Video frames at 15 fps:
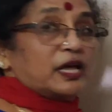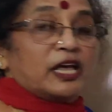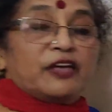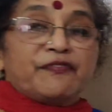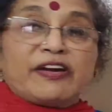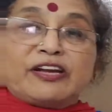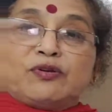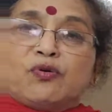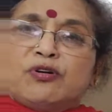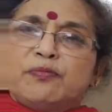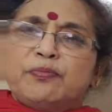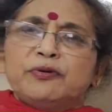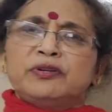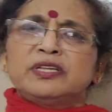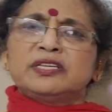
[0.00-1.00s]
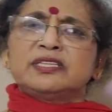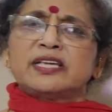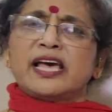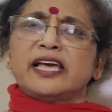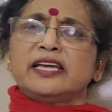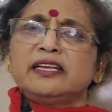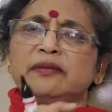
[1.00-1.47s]
If I don't put the
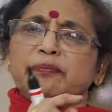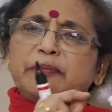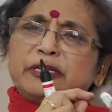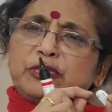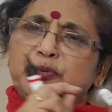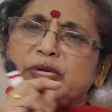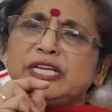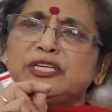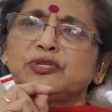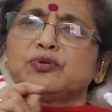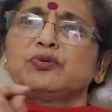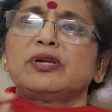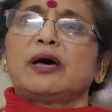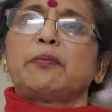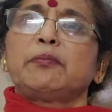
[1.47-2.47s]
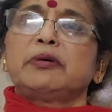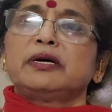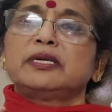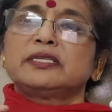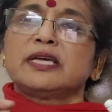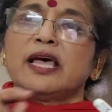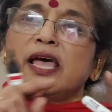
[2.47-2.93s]
sign between two
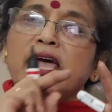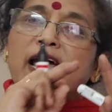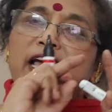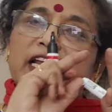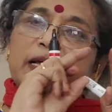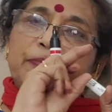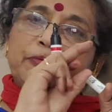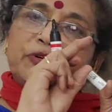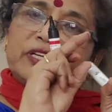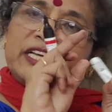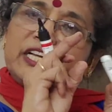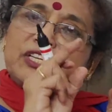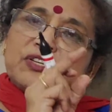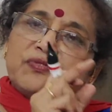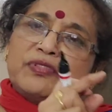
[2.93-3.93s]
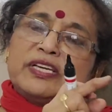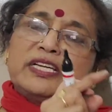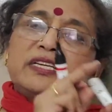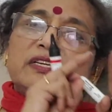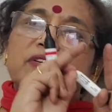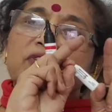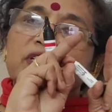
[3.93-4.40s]
numbers and I put each of the
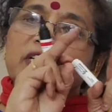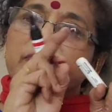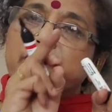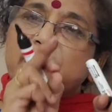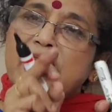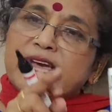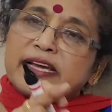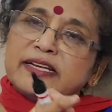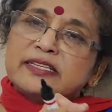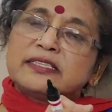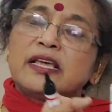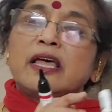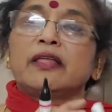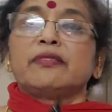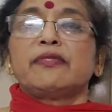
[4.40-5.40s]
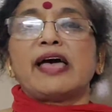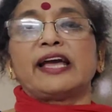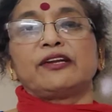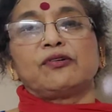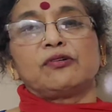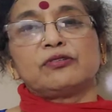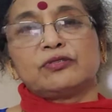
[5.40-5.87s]
integer in brackets,
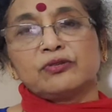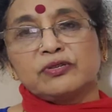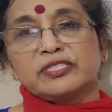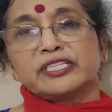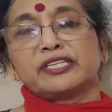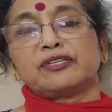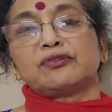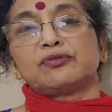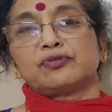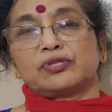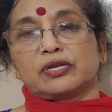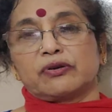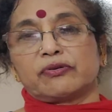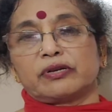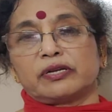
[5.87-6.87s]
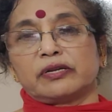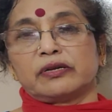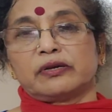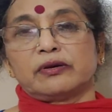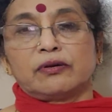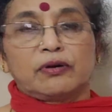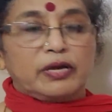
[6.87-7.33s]
that also is into children.
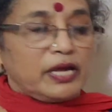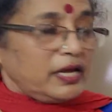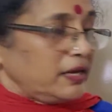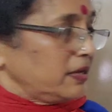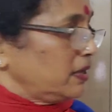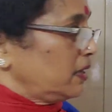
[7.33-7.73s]
Okay?